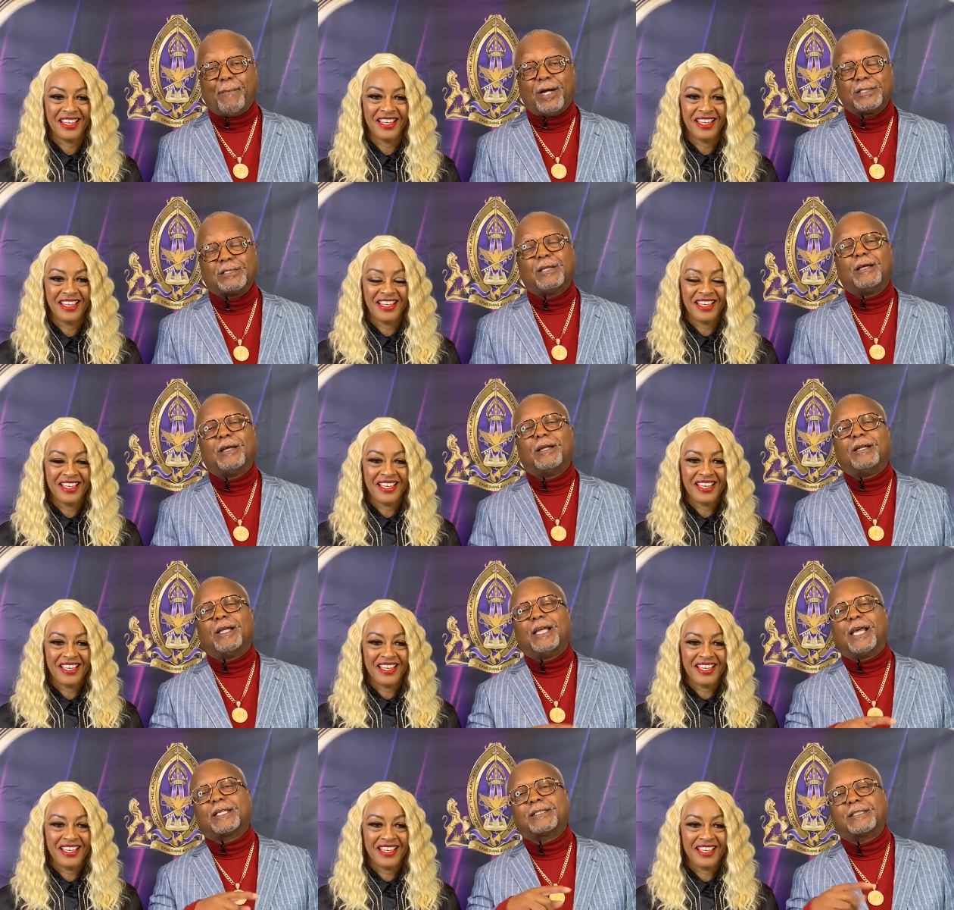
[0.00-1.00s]
Speaker 1: How much?
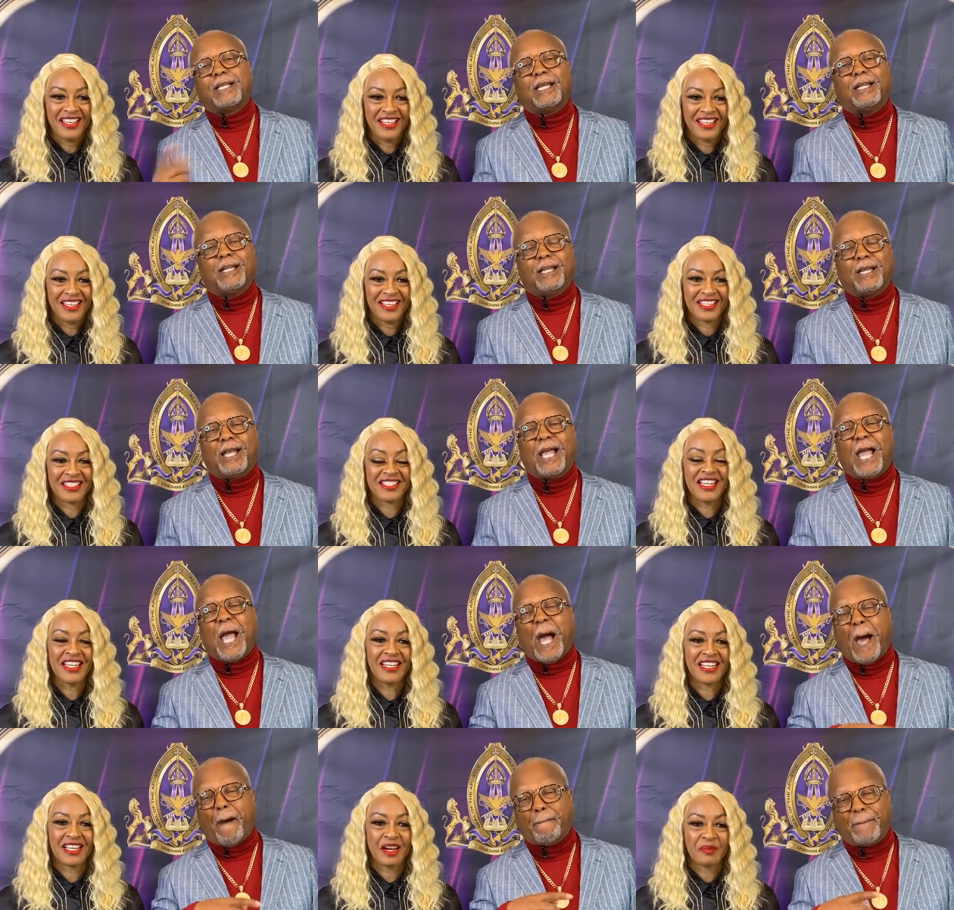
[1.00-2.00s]
Exceeding,
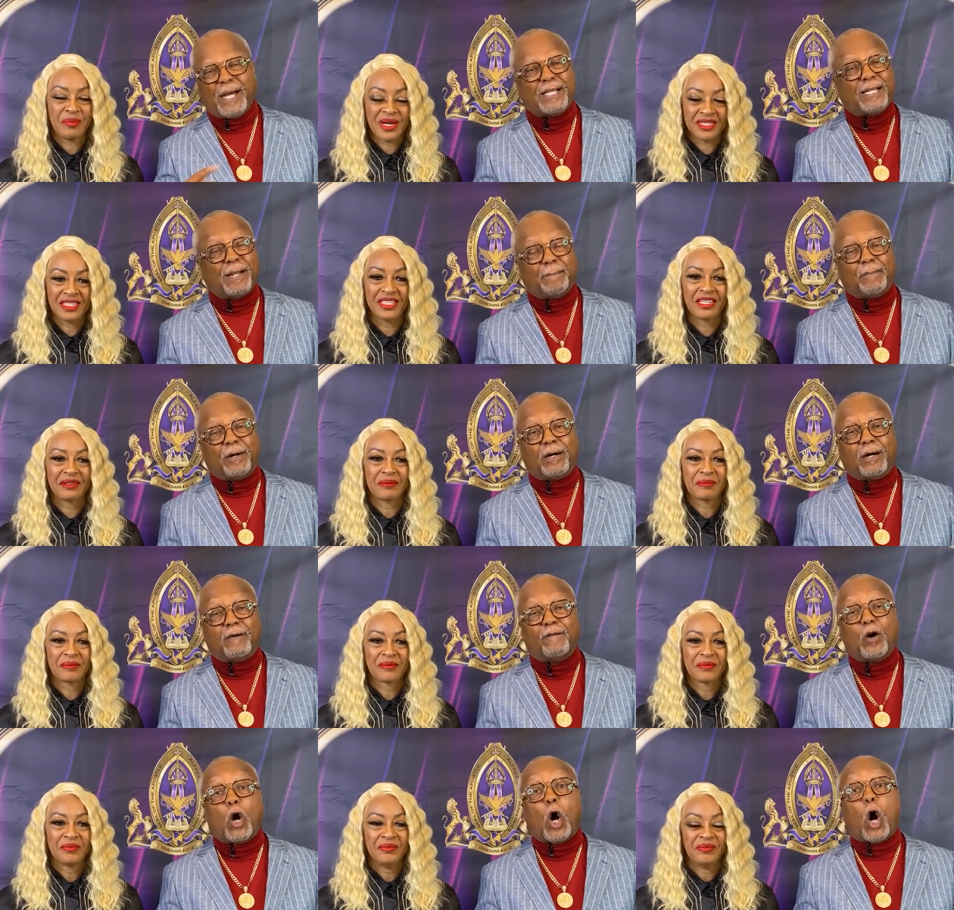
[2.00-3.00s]
exceeding, abundant
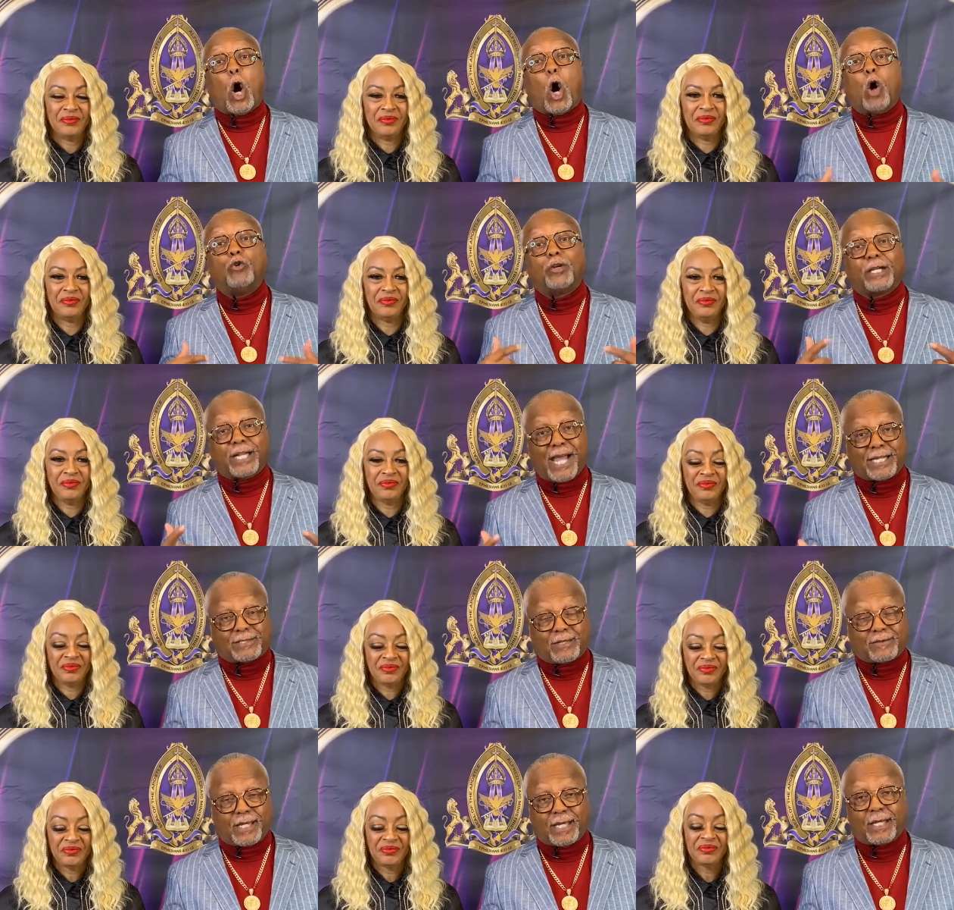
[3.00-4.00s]
above all you can
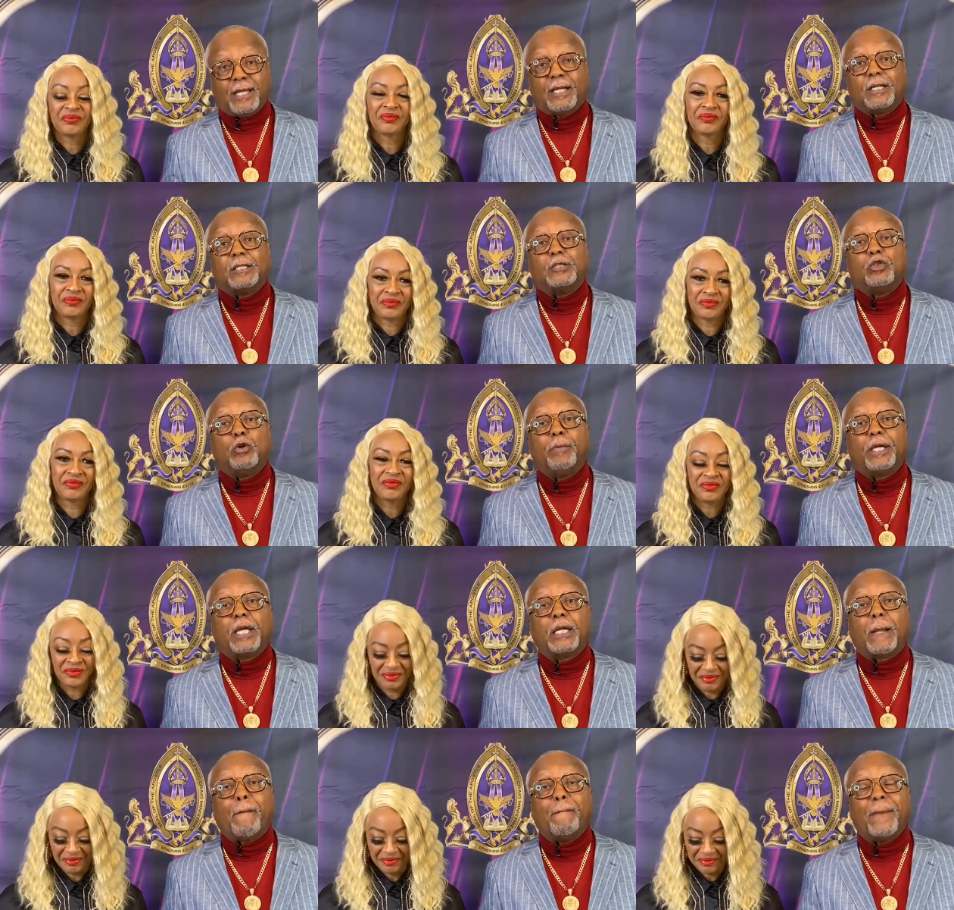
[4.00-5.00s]
ask or think. You
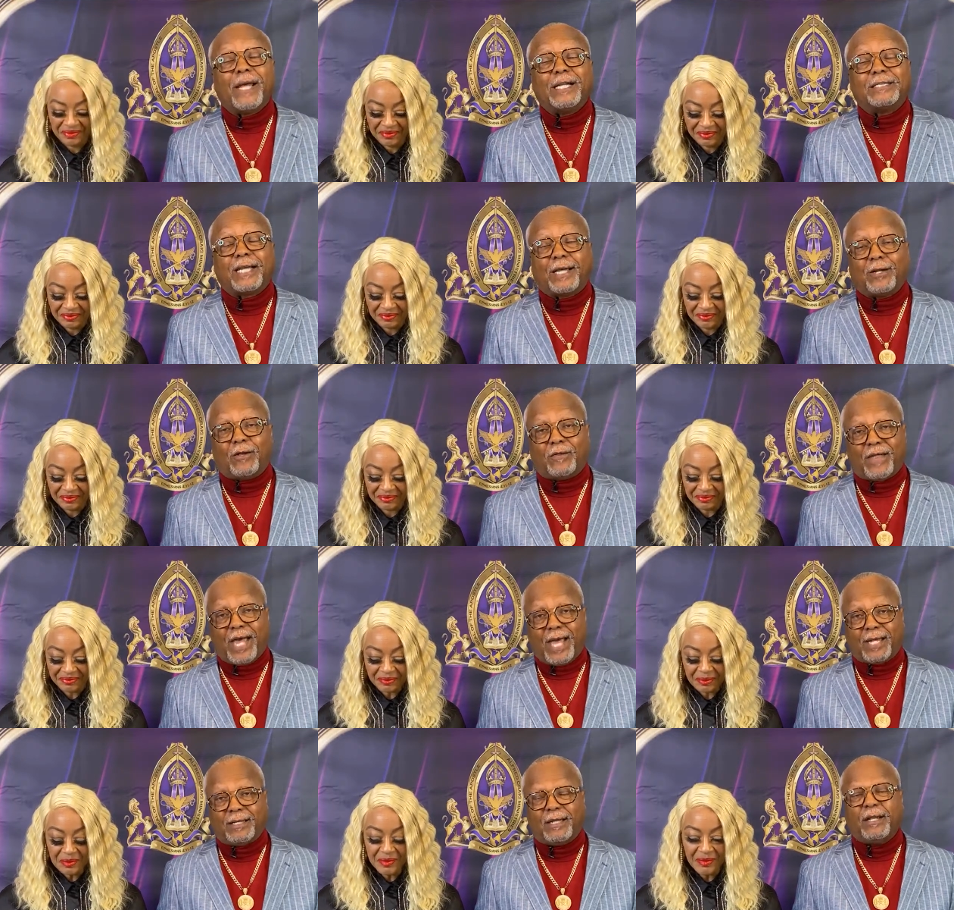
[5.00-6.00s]
begin to meditate on
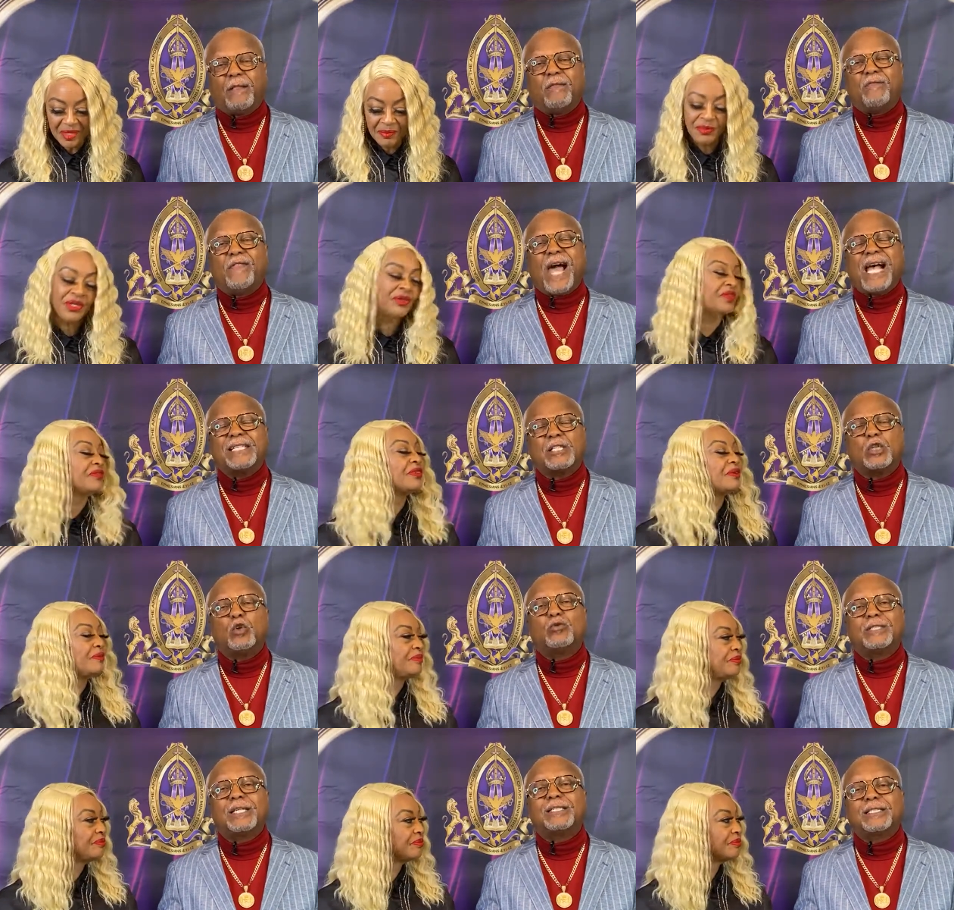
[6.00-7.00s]
that. Yes. That's
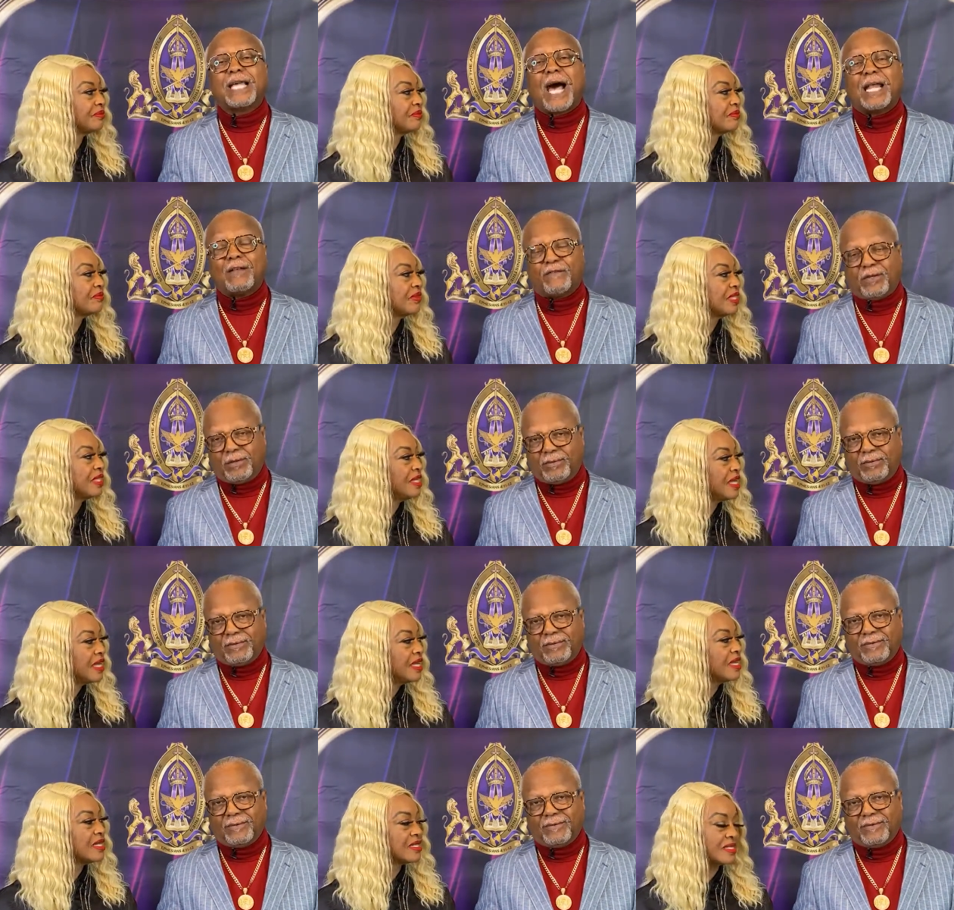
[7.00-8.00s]
who's inside of you.
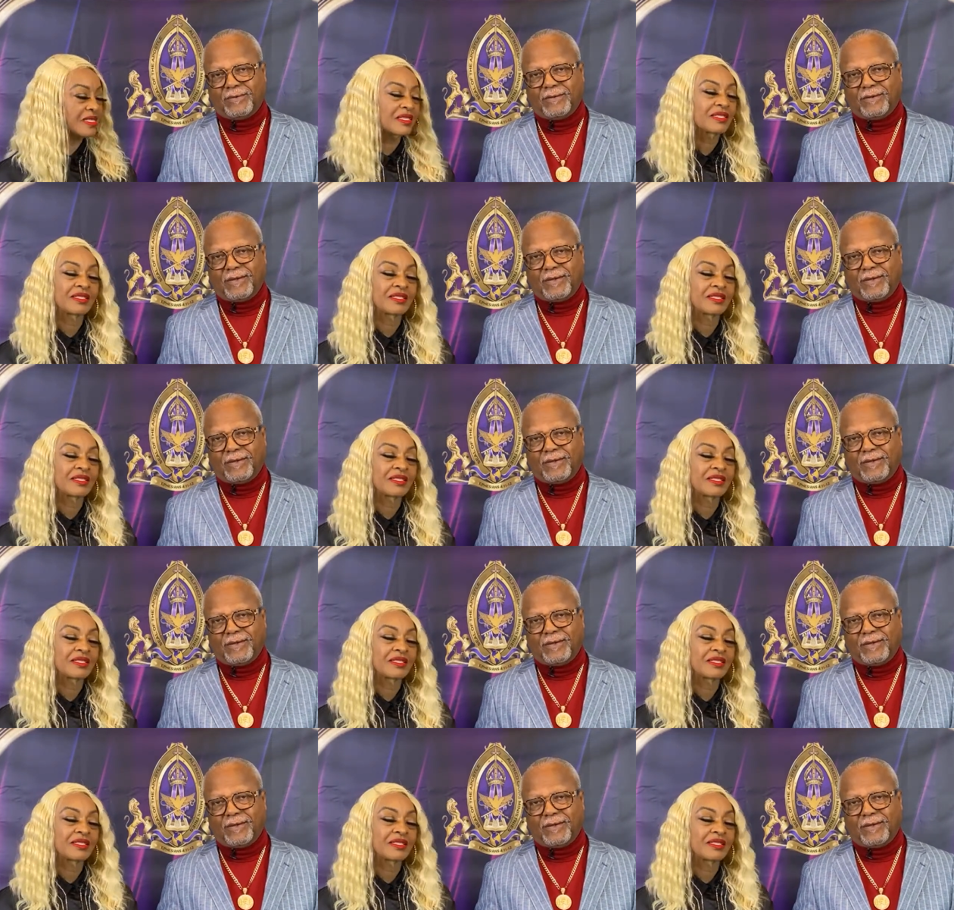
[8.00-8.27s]
Yes.